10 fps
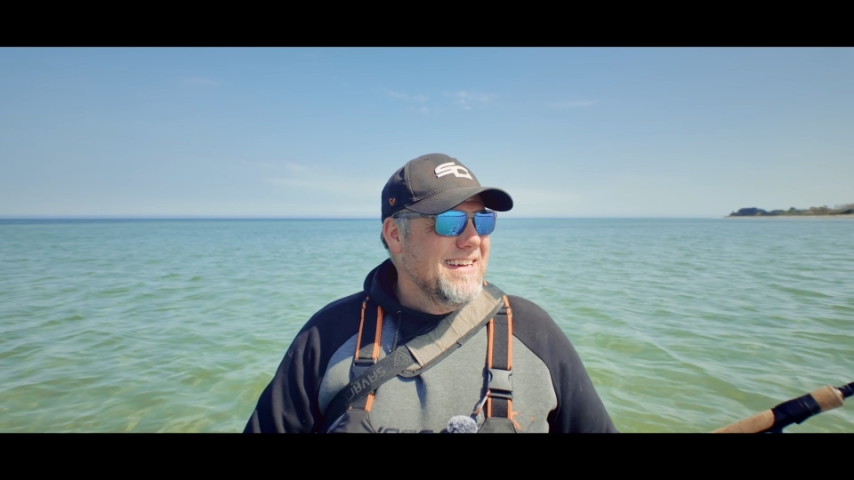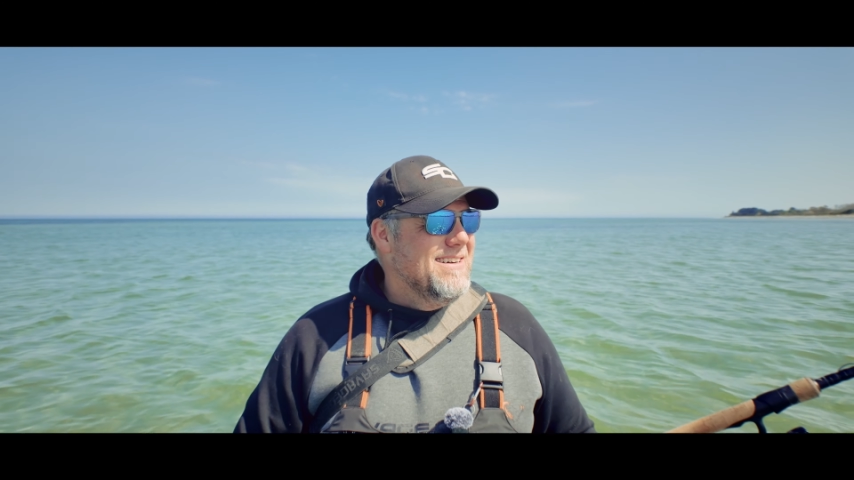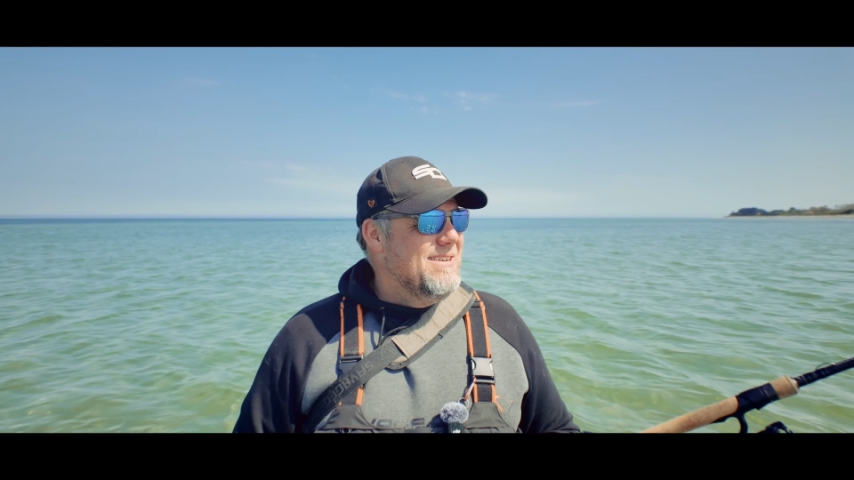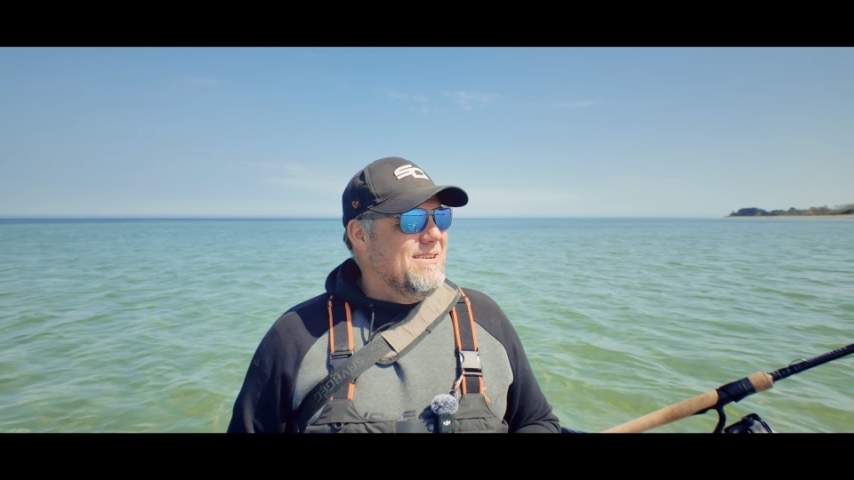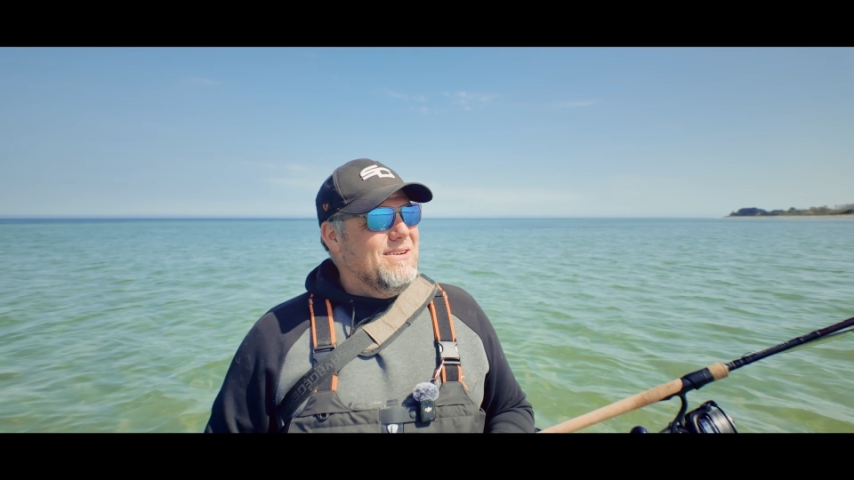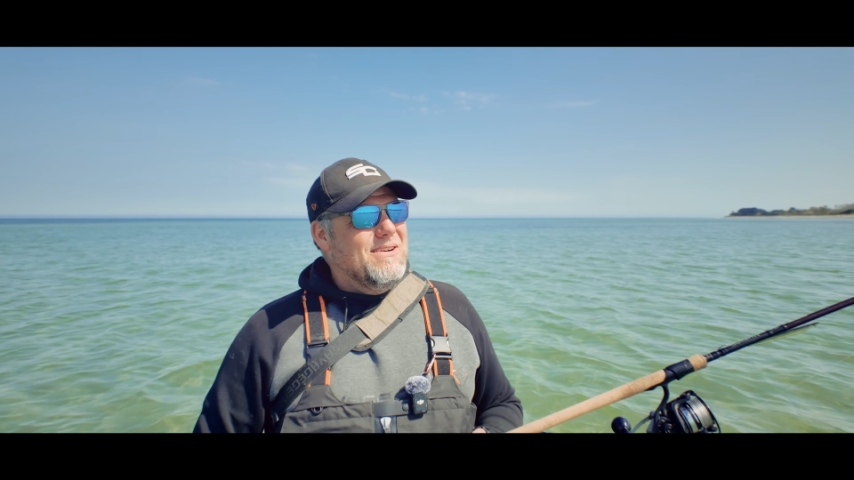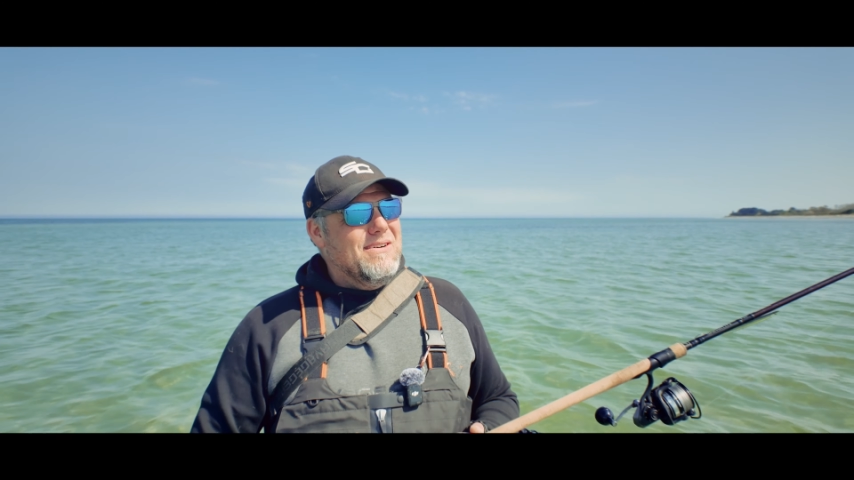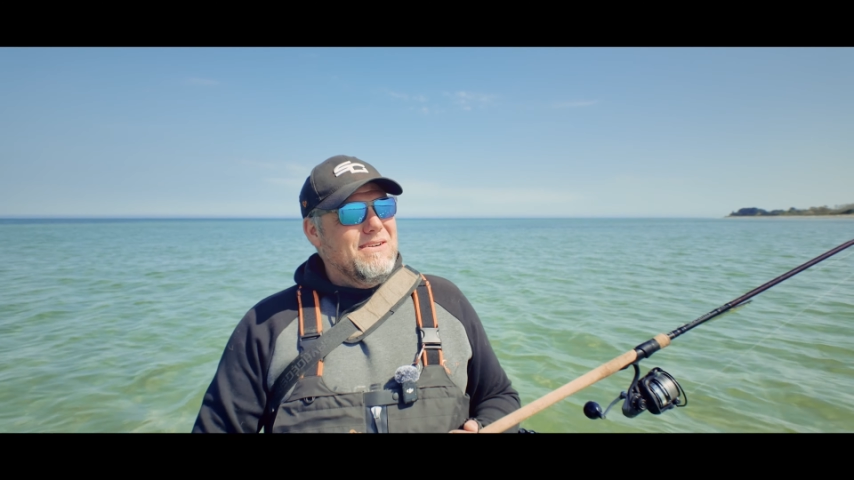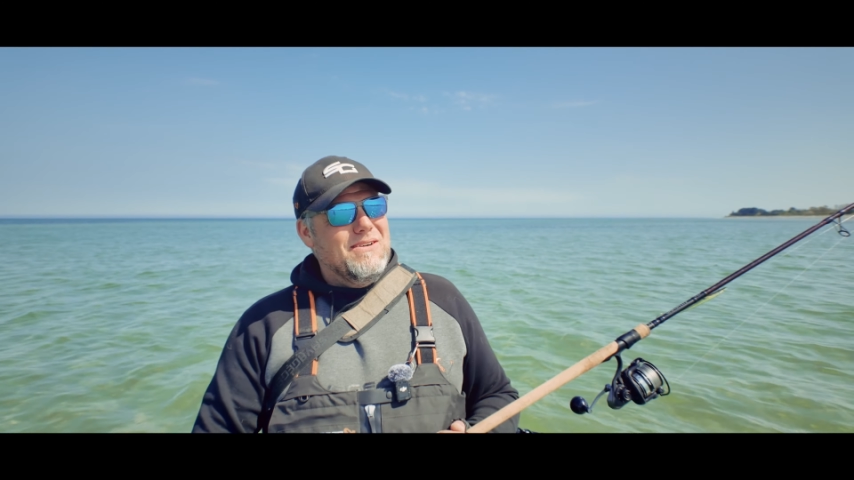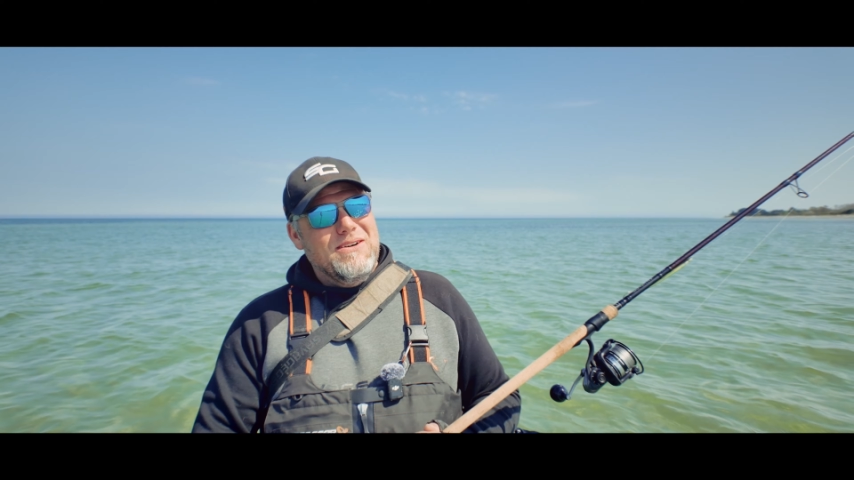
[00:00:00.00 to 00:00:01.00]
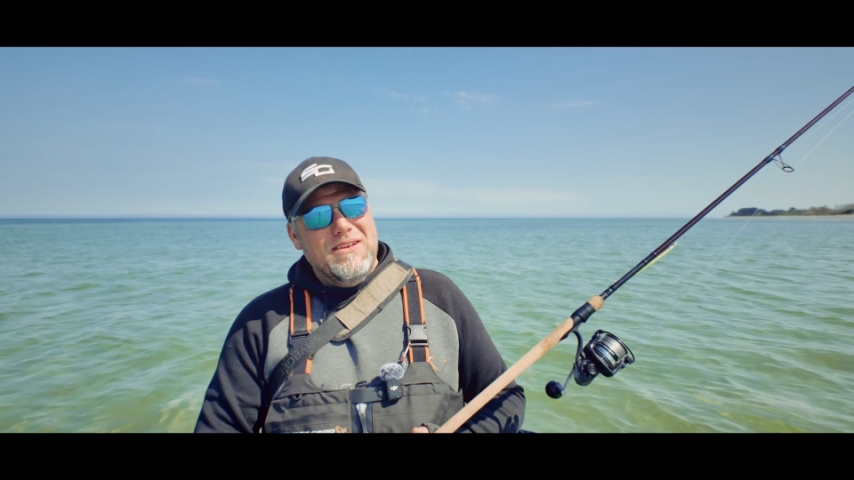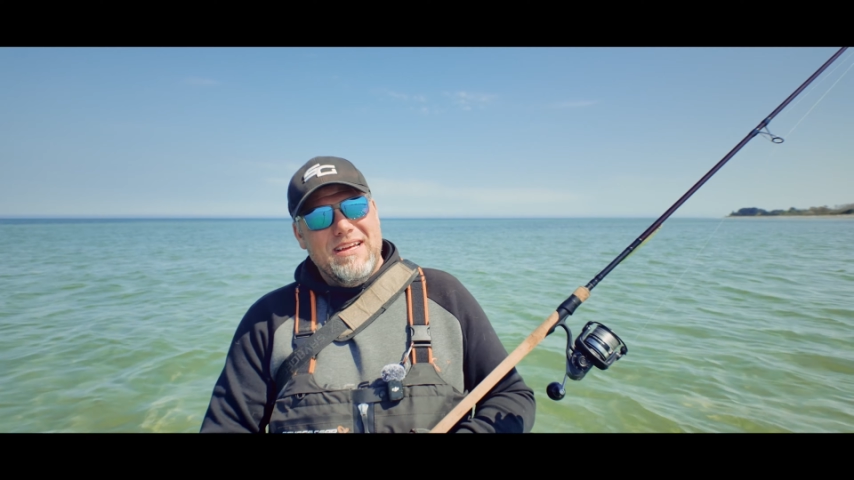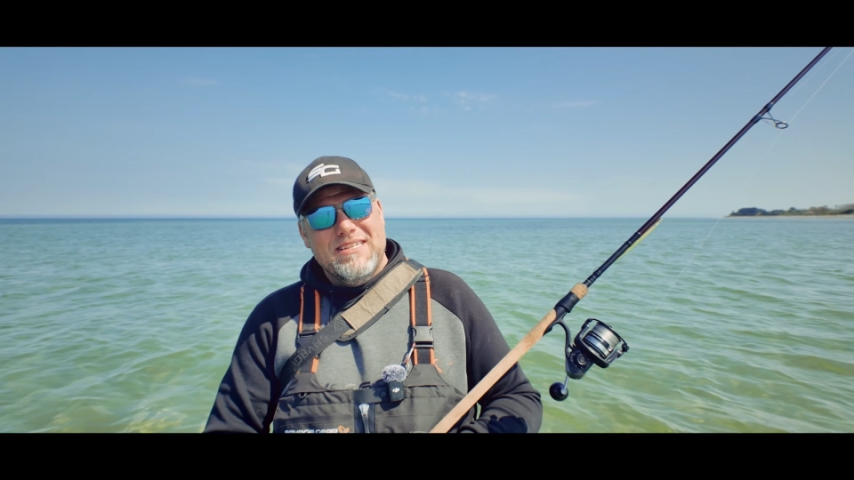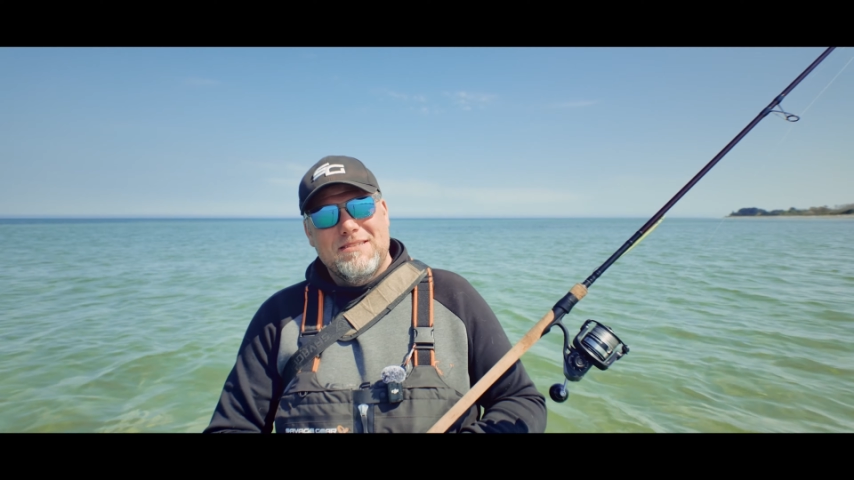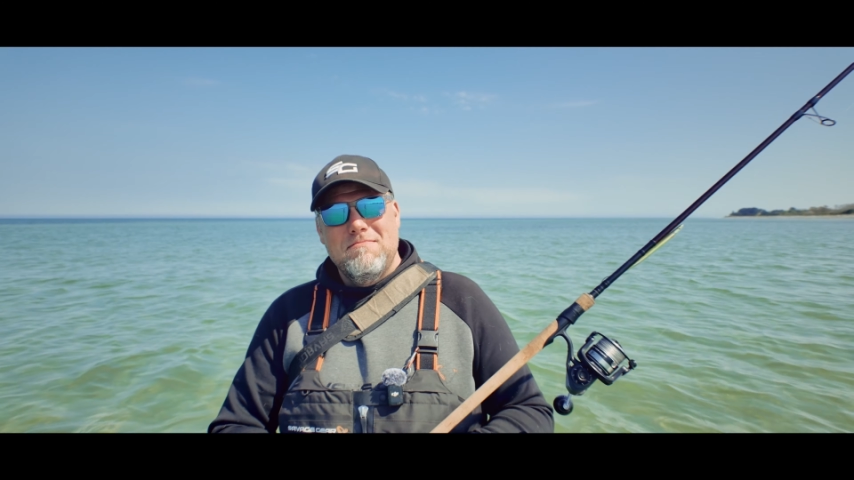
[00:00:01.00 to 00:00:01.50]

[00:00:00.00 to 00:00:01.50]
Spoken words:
oh, that's